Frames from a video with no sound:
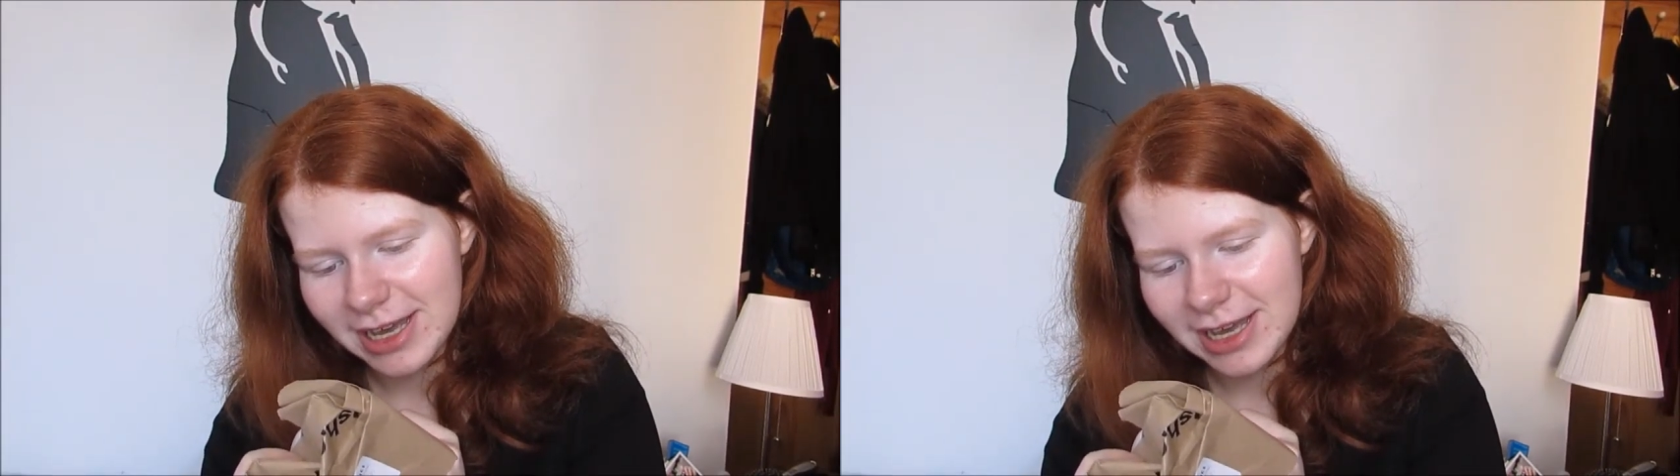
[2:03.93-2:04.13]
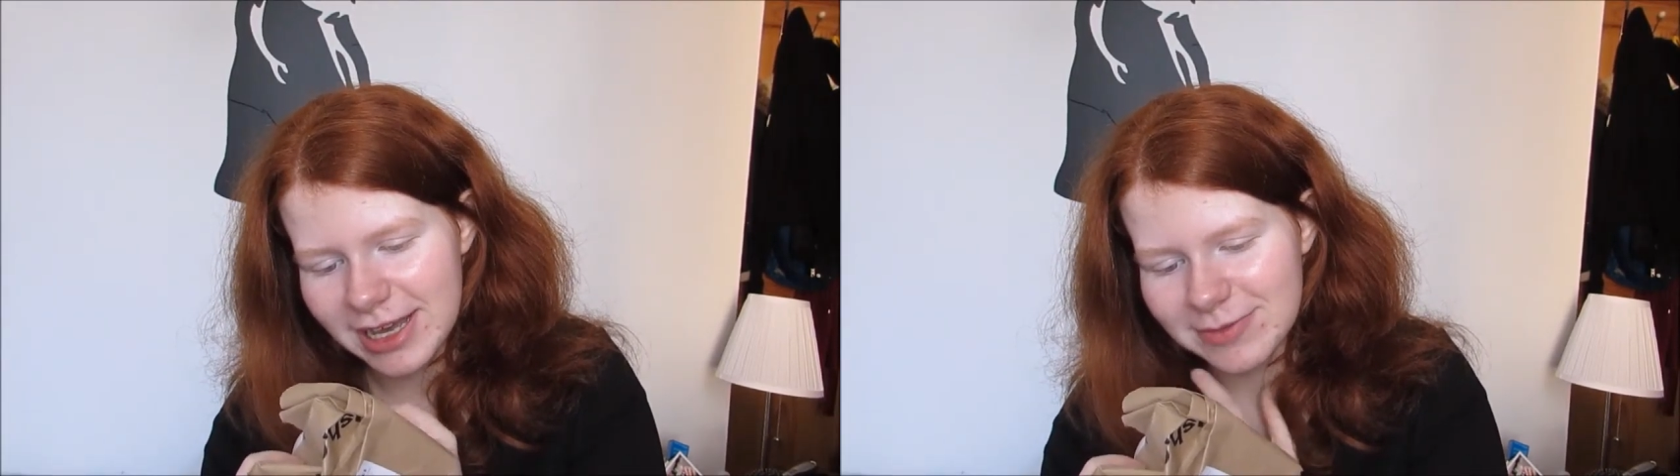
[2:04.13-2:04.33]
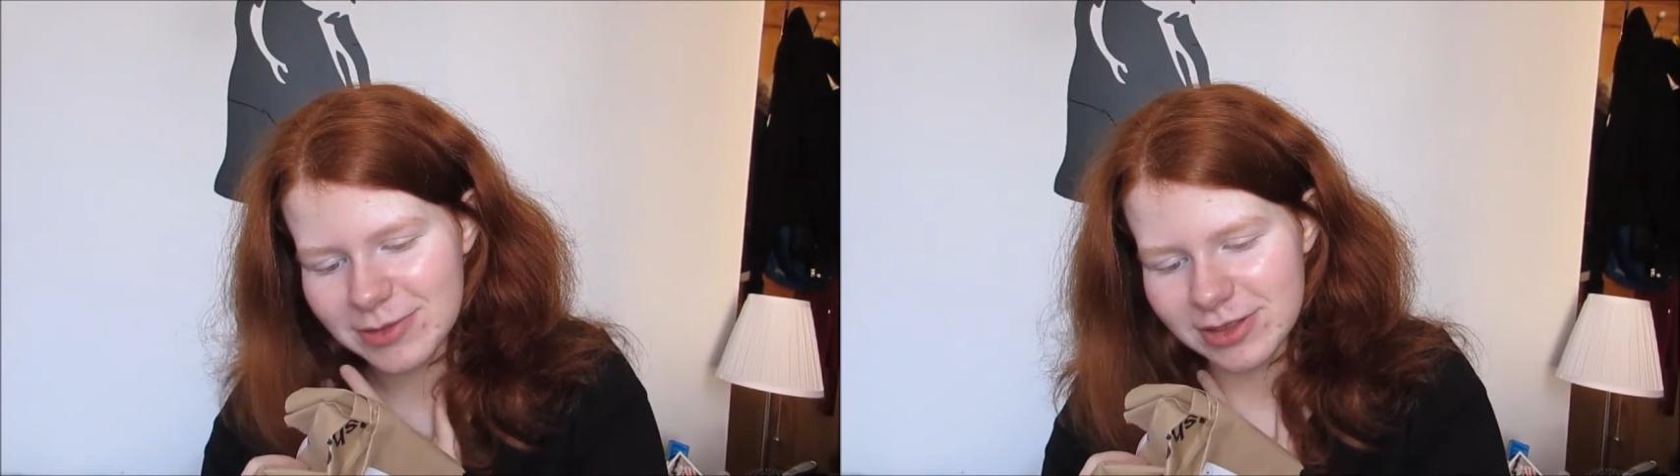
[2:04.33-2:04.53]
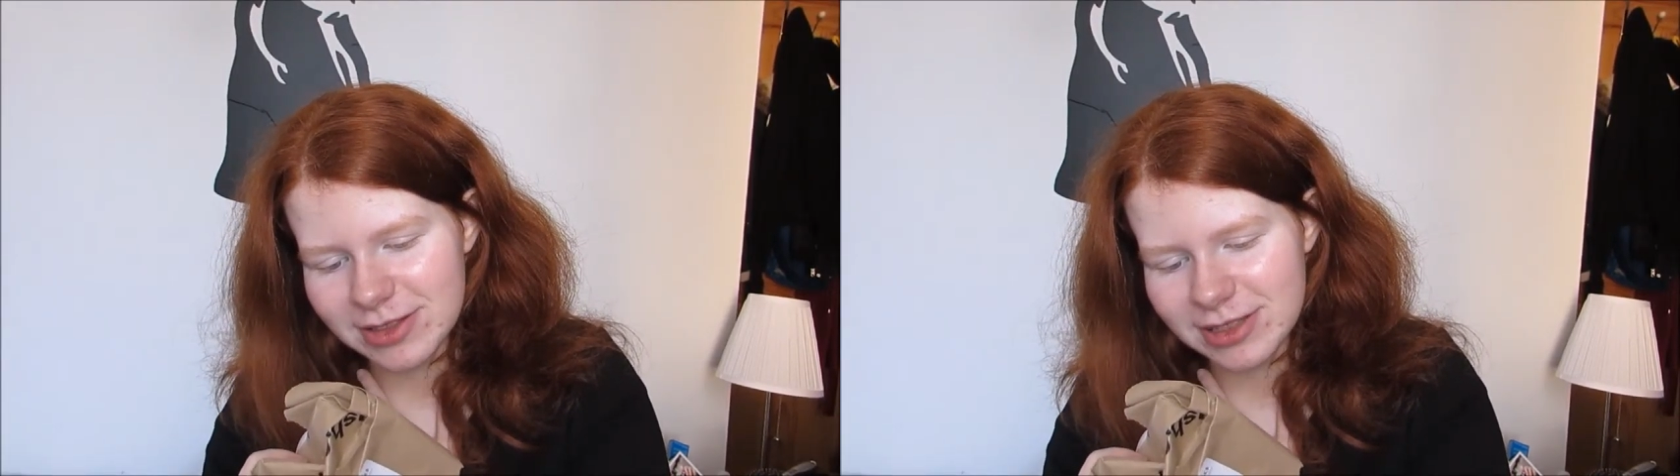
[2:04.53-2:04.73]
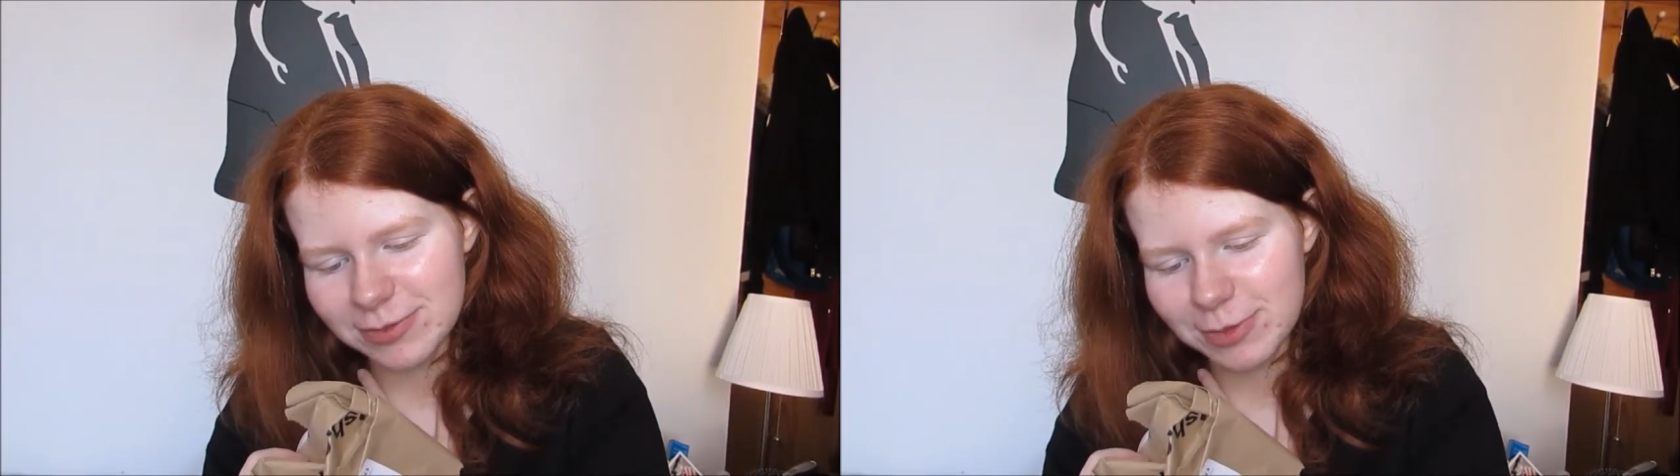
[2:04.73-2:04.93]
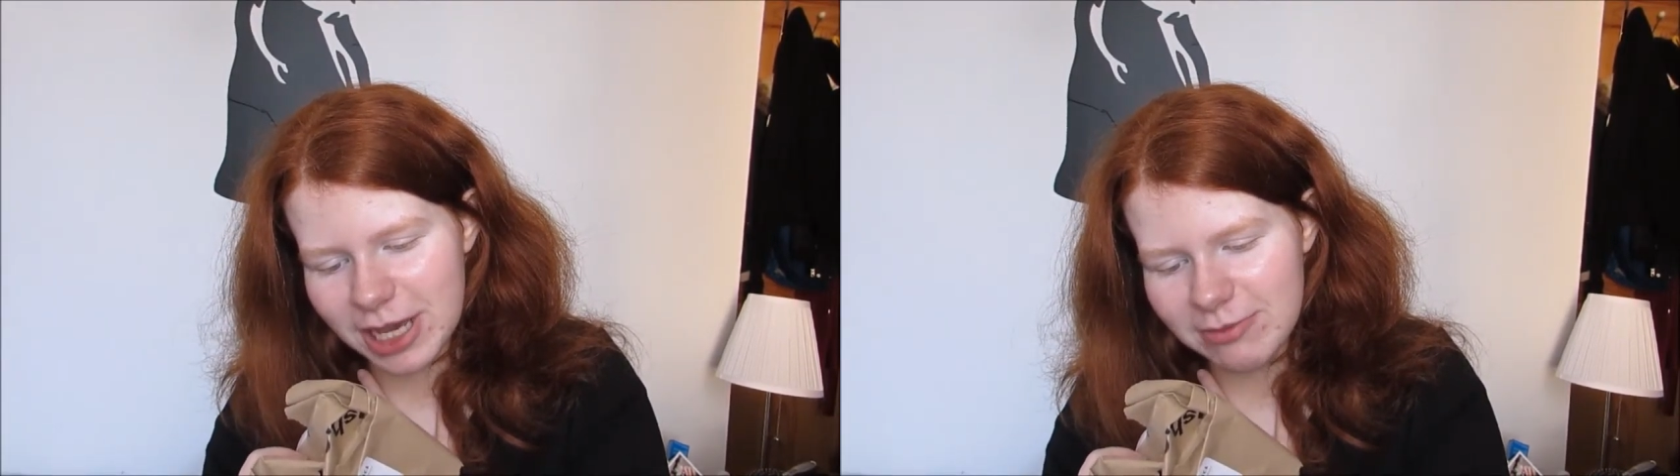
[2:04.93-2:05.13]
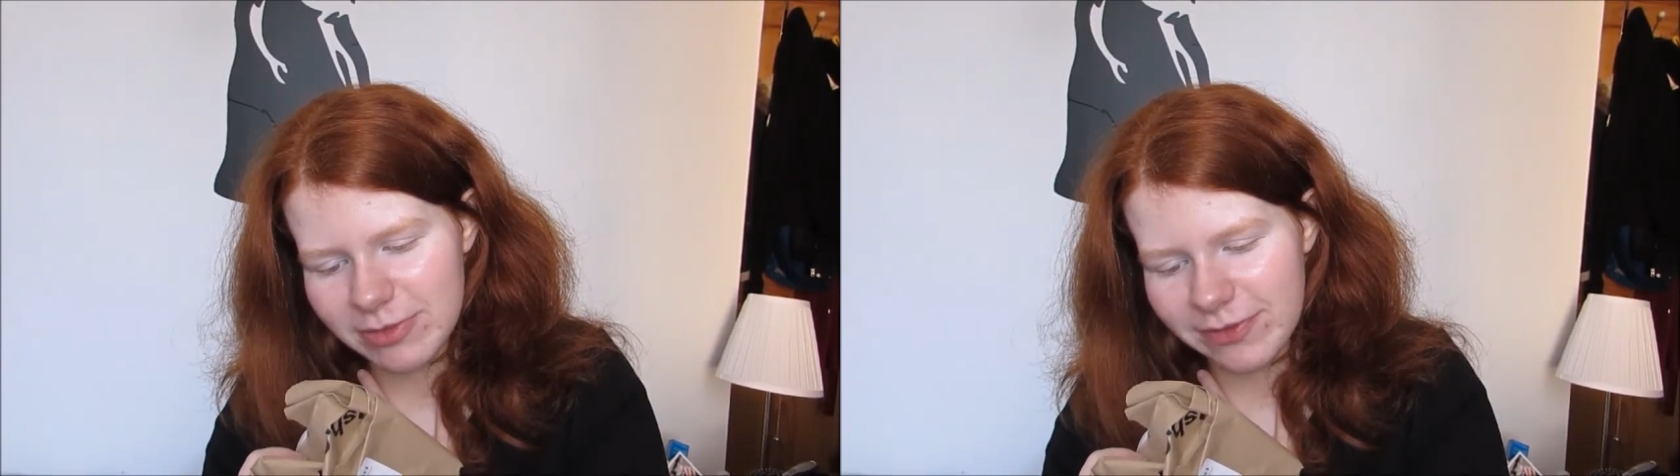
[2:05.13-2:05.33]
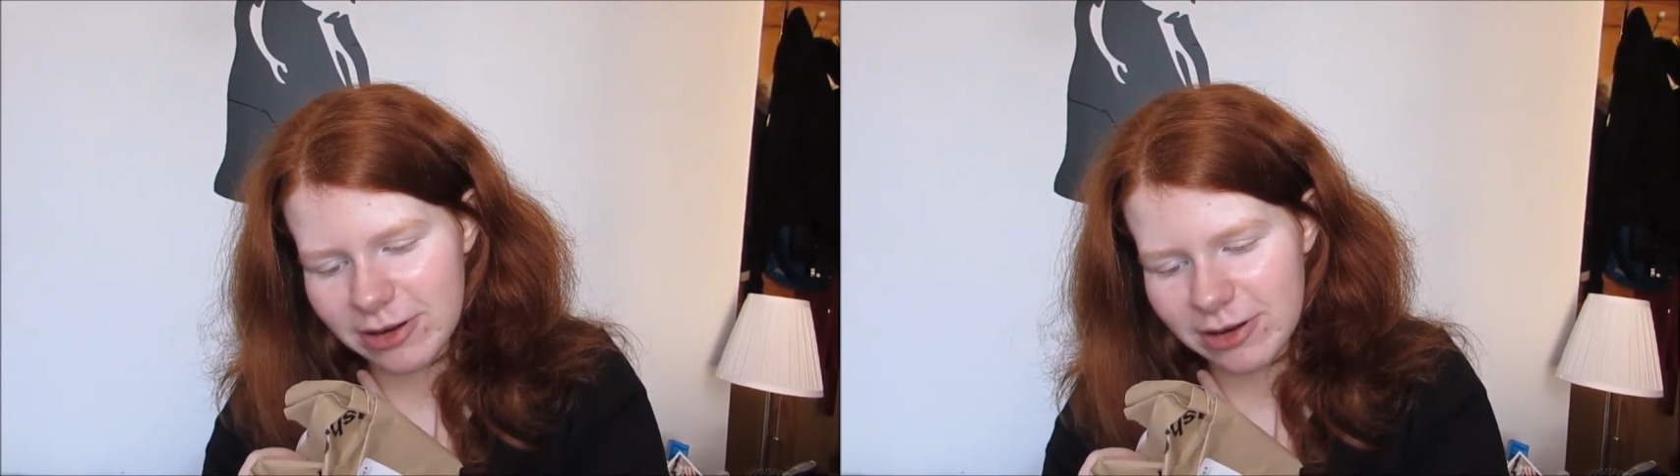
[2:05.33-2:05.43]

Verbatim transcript: So this is become the